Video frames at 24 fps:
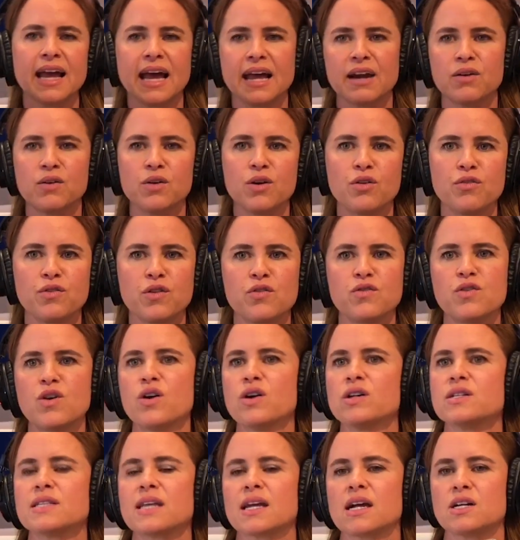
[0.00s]
I don't know if you've
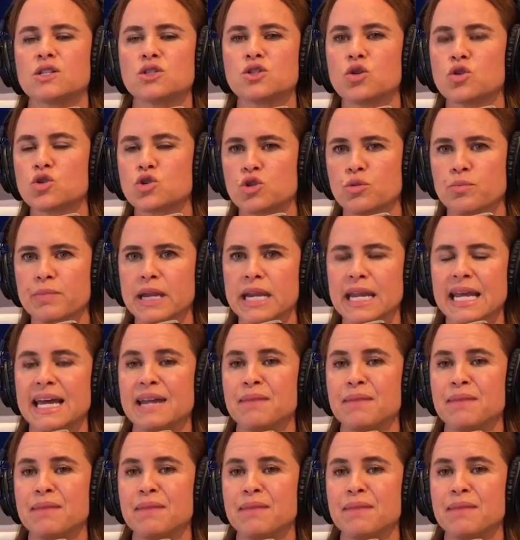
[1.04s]
noticed like on social media,